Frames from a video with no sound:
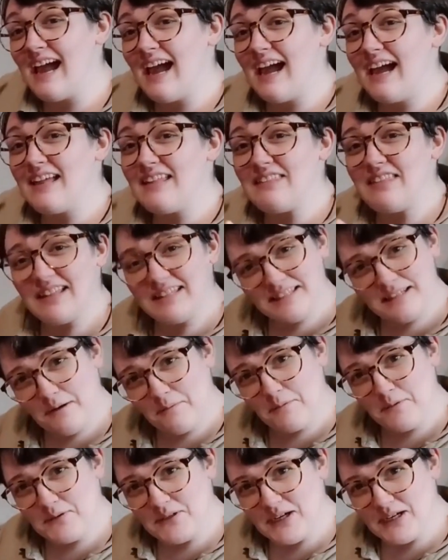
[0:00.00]
That's not what we're
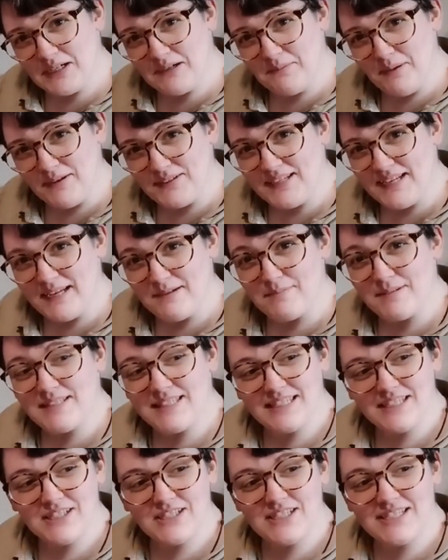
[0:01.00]
talking about today, but since
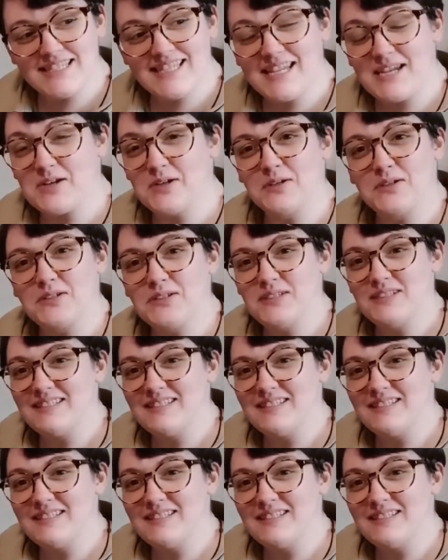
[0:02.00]
she's here